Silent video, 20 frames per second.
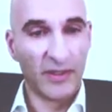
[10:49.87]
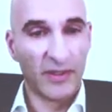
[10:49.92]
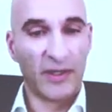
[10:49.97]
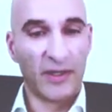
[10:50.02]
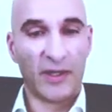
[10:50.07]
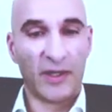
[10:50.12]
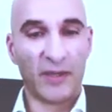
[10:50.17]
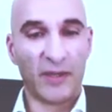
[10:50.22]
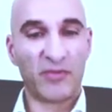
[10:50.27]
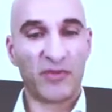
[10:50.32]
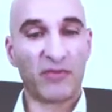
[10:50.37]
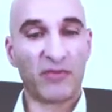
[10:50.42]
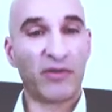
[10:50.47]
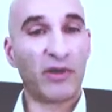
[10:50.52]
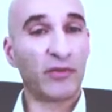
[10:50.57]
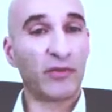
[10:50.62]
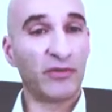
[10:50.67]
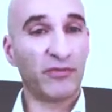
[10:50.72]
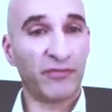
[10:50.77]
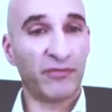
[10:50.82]
Um, the
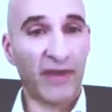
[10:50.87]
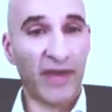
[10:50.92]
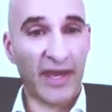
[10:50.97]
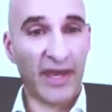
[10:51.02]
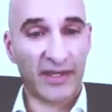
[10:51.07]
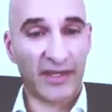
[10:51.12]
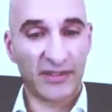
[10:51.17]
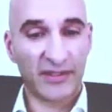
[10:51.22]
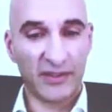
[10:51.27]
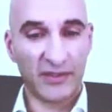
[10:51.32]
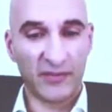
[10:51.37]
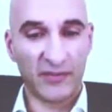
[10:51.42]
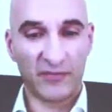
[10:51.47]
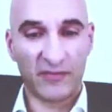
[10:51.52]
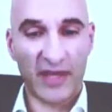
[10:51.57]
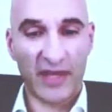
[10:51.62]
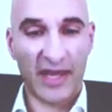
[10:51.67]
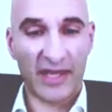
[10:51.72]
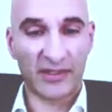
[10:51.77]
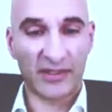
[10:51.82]
very fact
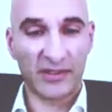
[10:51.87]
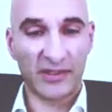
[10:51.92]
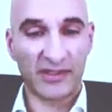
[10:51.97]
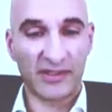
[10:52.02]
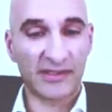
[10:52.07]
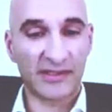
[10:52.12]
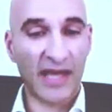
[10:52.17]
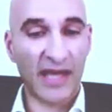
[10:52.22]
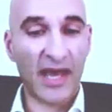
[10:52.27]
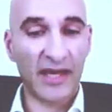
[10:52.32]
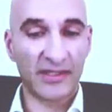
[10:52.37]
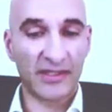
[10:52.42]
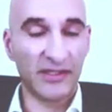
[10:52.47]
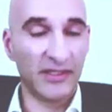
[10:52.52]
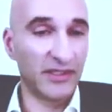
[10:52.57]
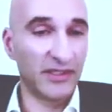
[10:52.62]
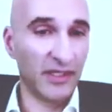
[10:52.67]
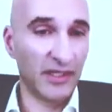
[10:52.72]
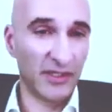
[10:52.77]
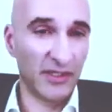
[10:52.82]
that
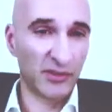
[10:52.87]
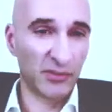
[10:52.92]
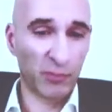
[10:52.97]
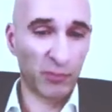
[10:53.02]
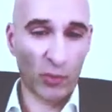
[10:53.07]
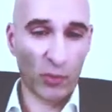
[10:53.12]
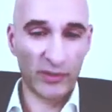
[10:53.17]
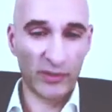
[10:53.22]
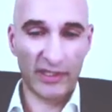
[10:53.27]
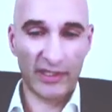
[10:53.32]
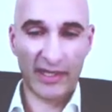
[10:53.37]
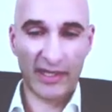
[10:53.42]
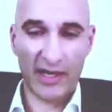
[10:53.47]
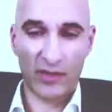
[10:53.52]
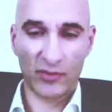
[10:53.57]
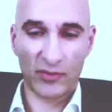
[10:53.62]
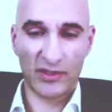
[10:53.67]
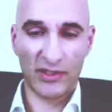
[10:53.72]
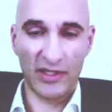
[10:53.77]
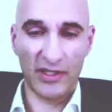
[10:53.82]
Sadi is pointing
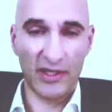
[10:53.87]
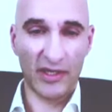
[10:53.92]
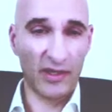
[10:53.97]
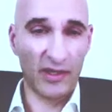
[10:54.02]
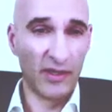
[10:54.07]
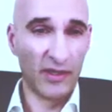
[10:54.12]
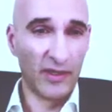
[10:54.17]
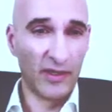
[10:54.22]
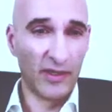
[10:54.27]
out here